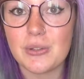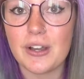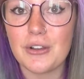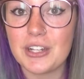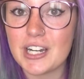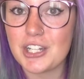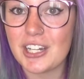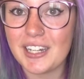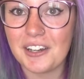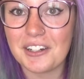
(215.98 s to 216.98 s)
So I know you guys
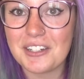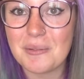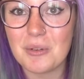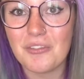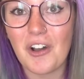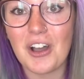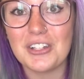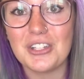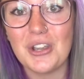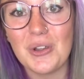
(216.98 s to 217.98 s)
are eager to move
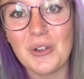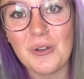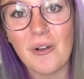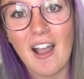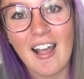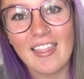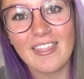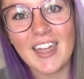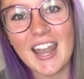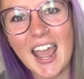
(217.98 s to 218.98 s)
on to
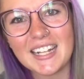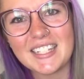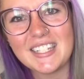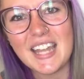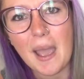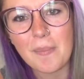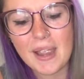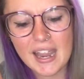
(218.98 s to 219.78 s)
the next step,